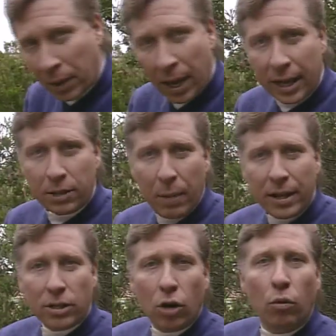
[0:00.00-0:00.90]
is
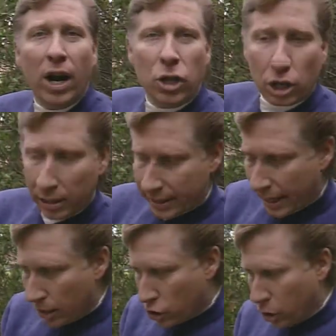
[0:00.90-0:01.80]
based on
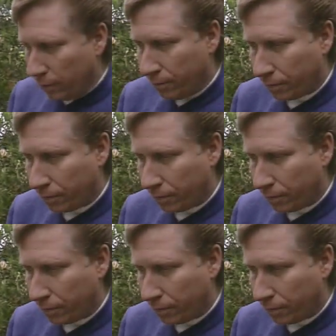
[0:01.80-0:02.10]
rationalization.